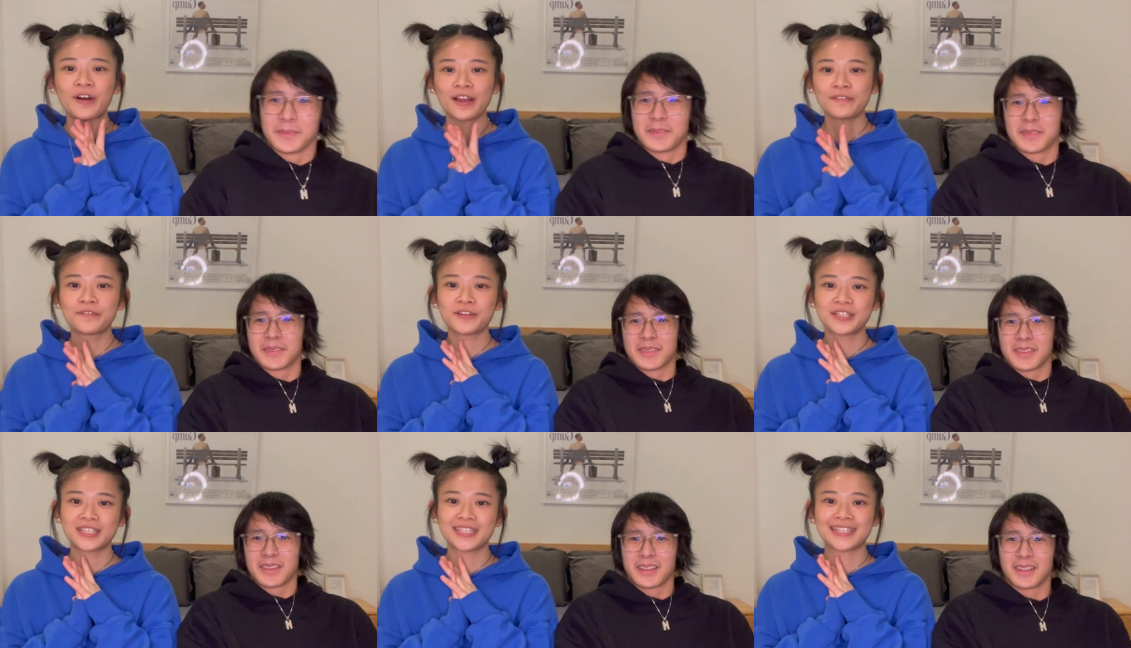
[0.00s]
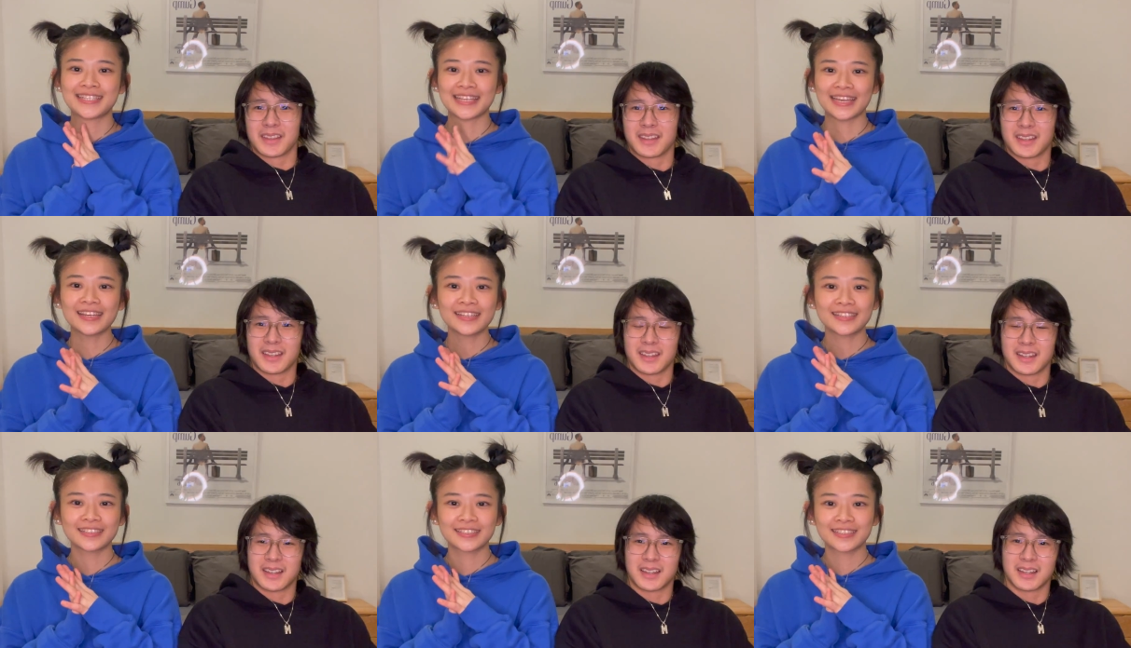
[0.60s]
Speaker 1: five foot
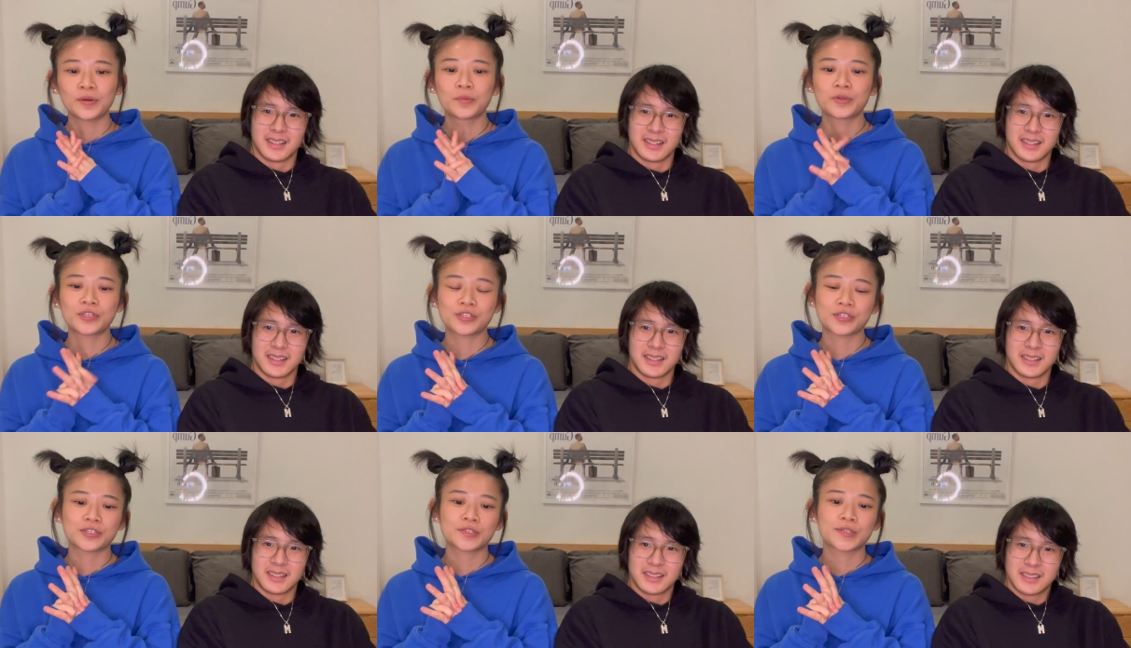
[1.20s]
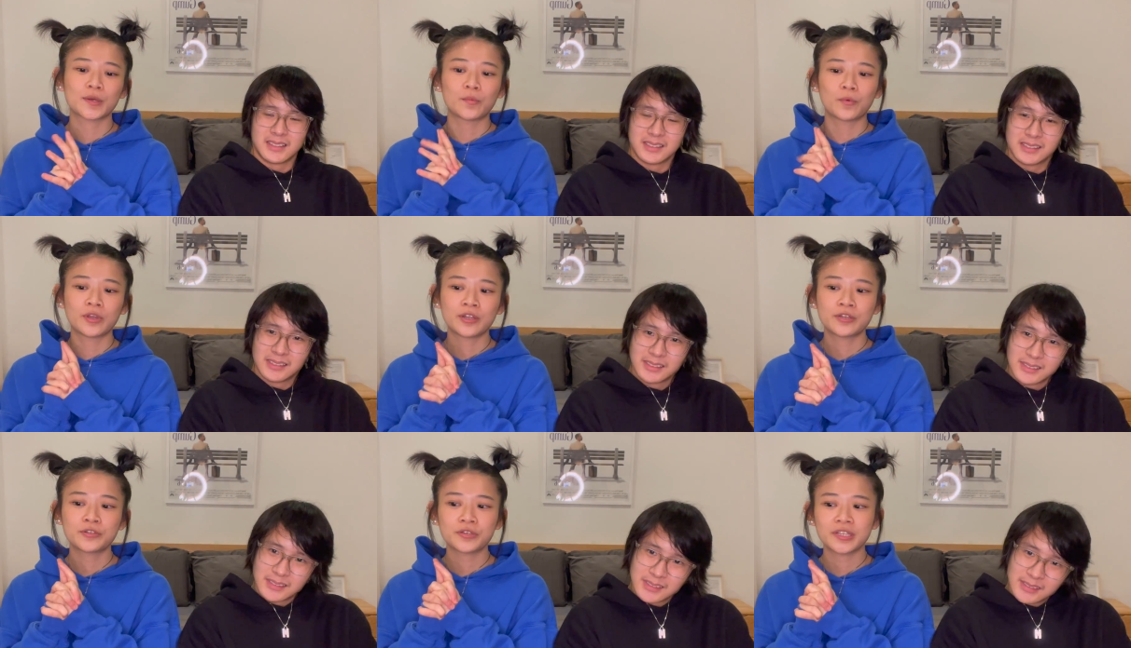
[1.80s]
six, which is
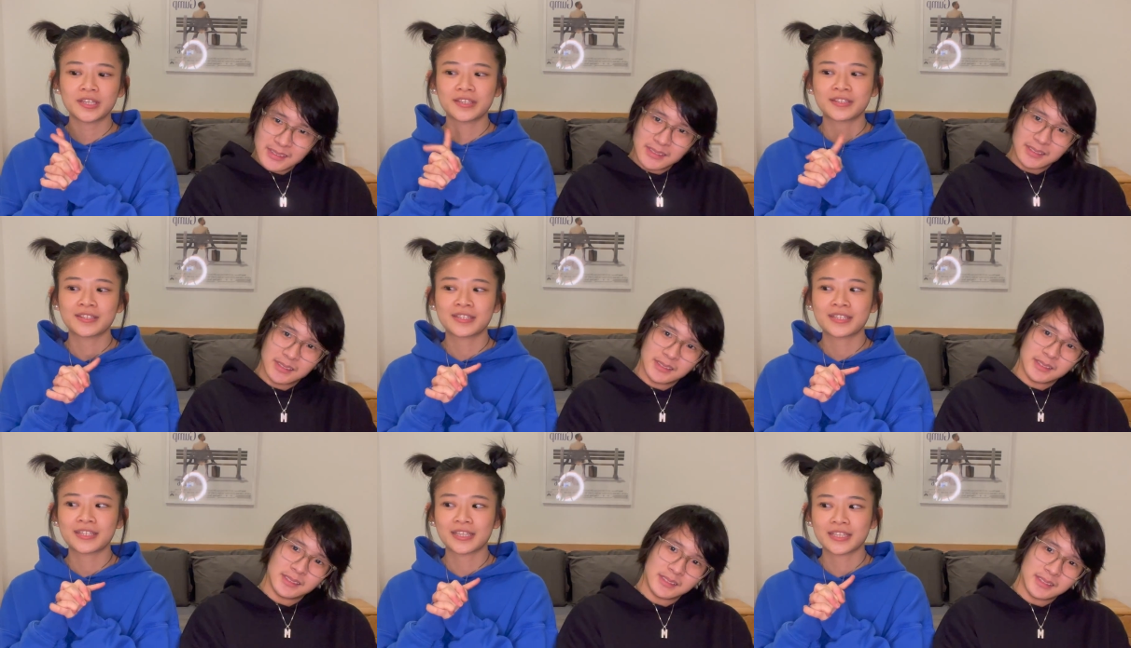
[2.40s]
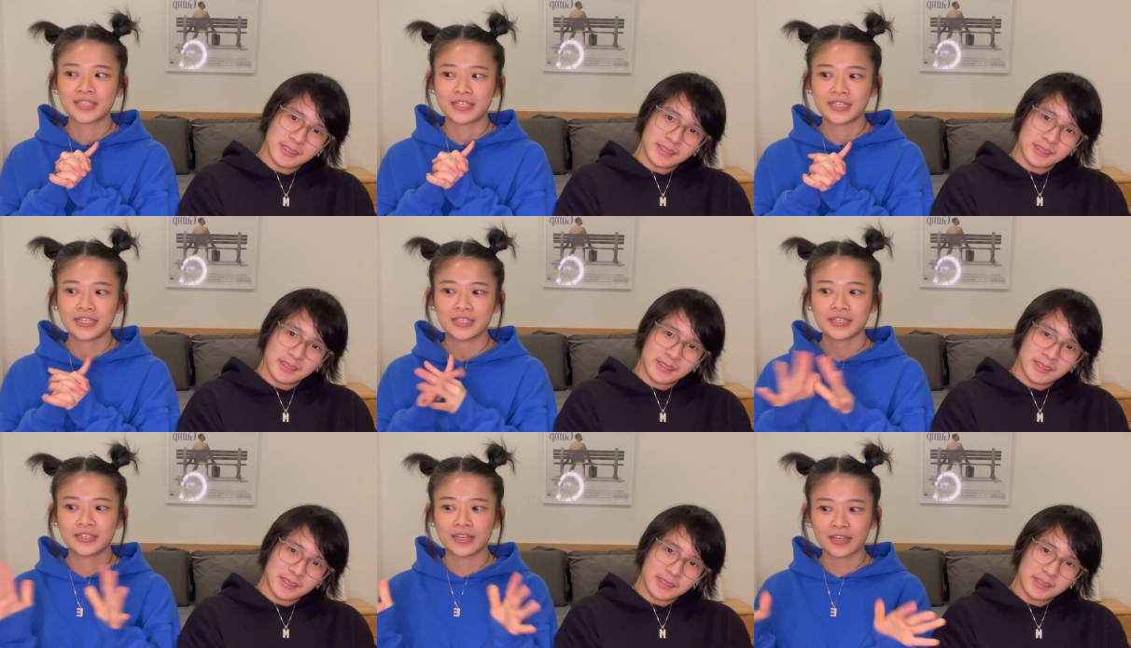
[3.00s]

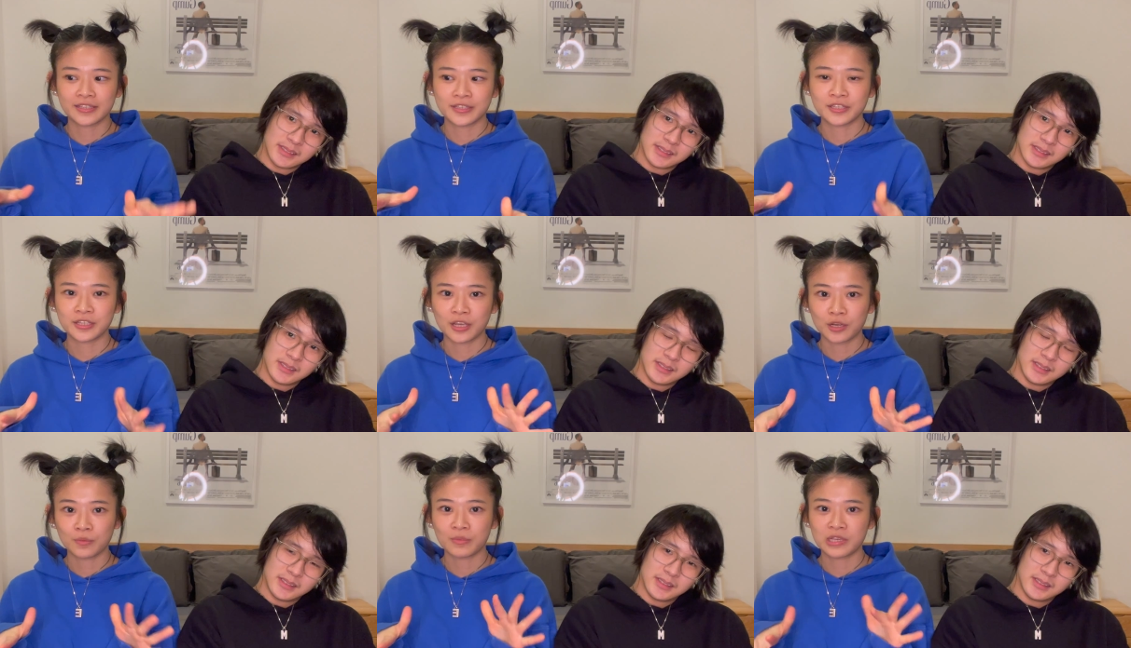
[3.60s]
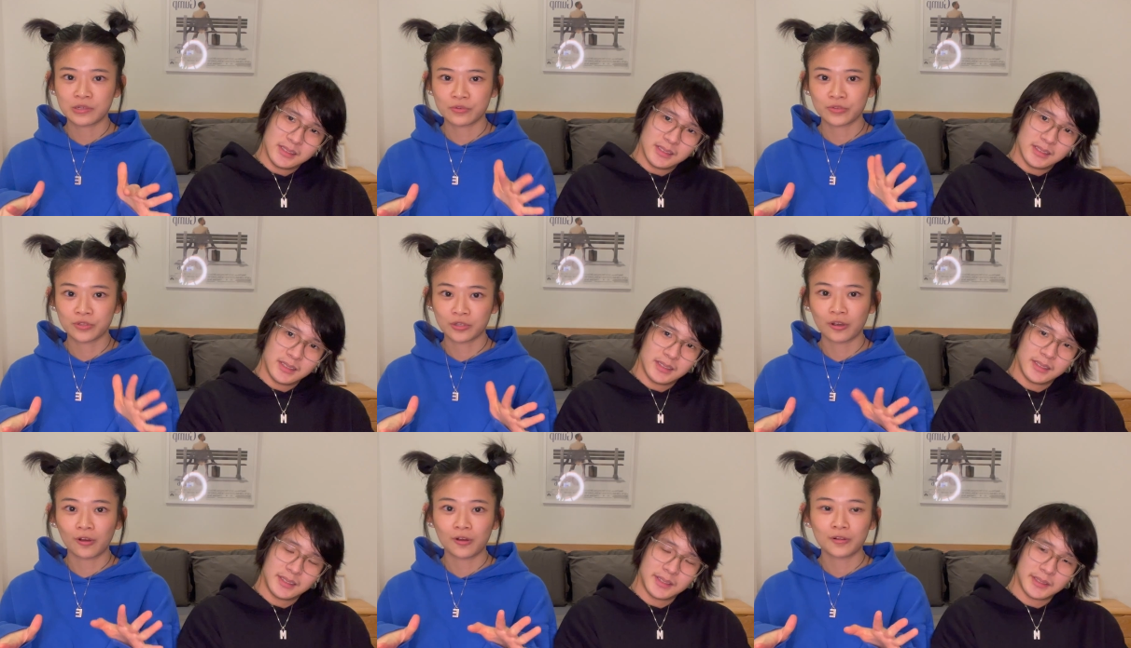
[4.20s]
169
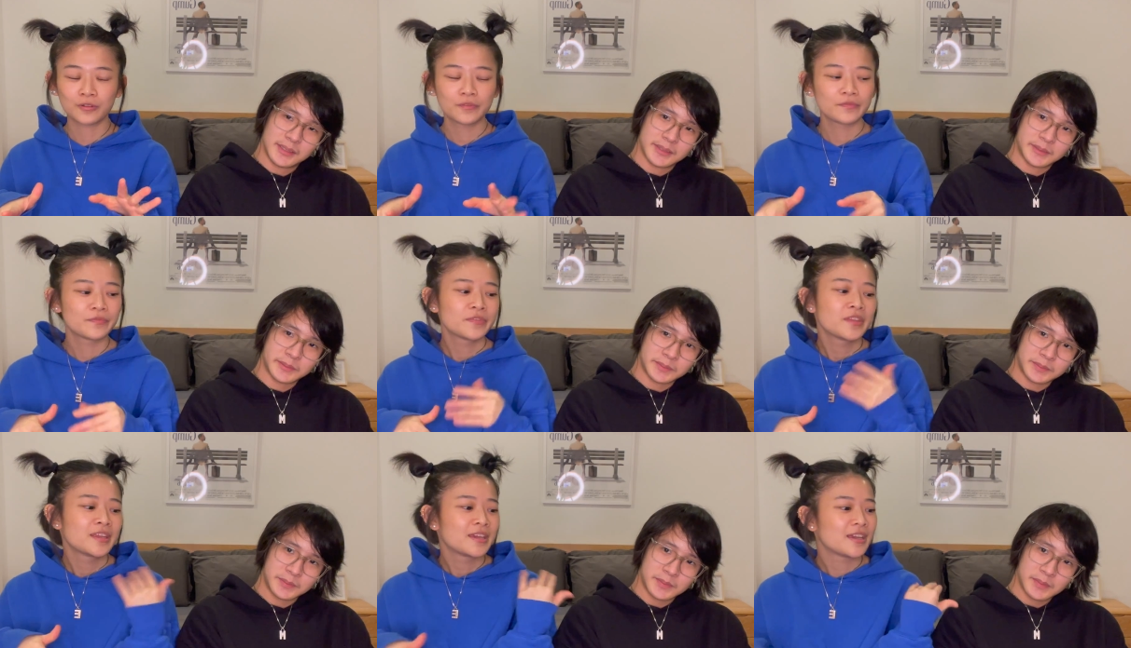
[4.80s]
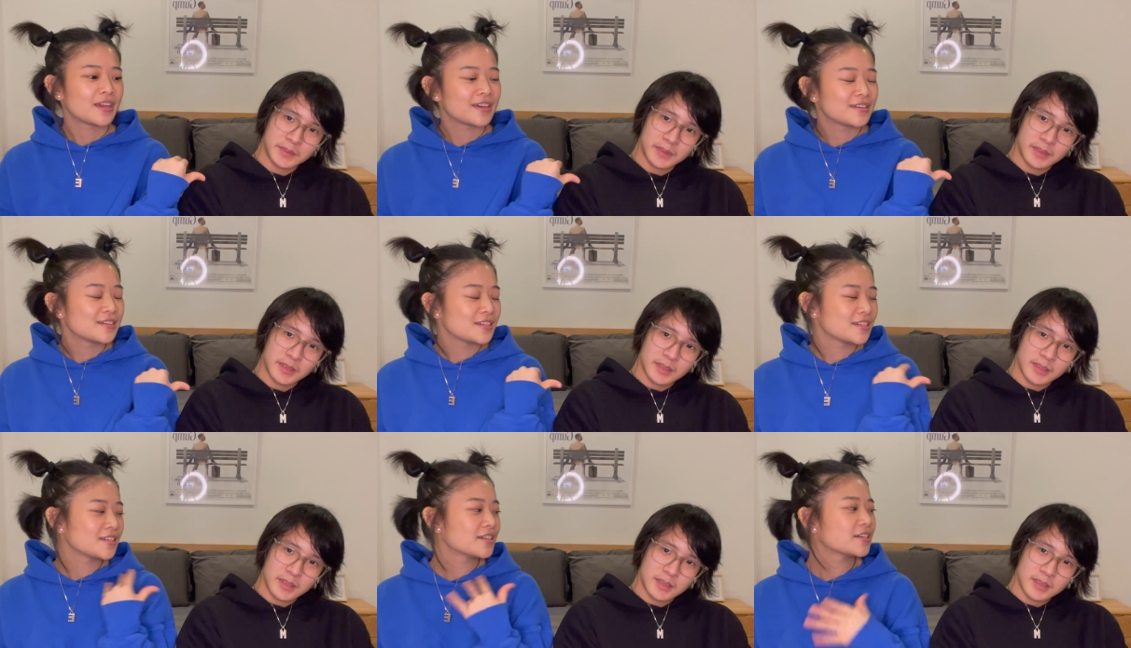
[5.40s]
centimeters tall.
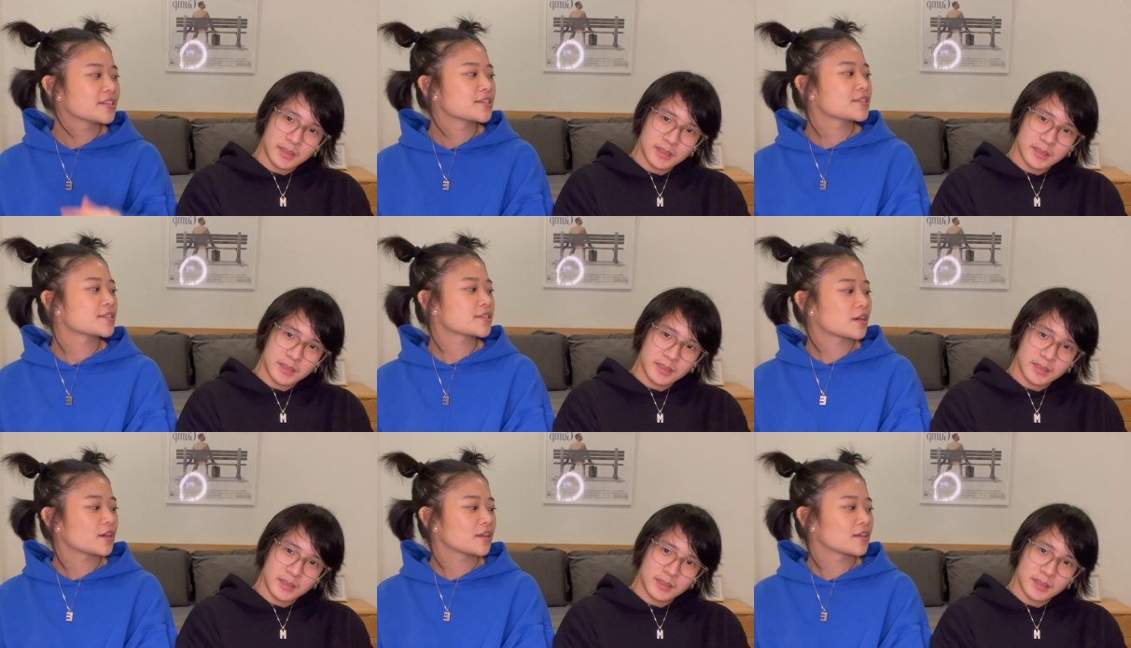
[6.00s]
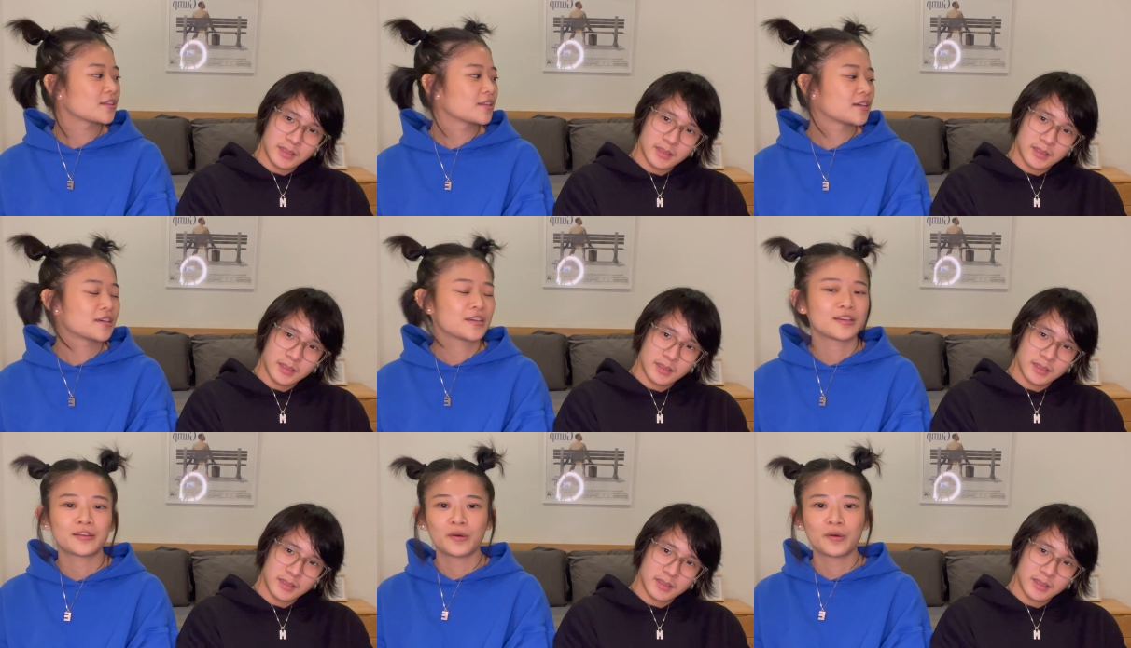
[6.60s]
And he is like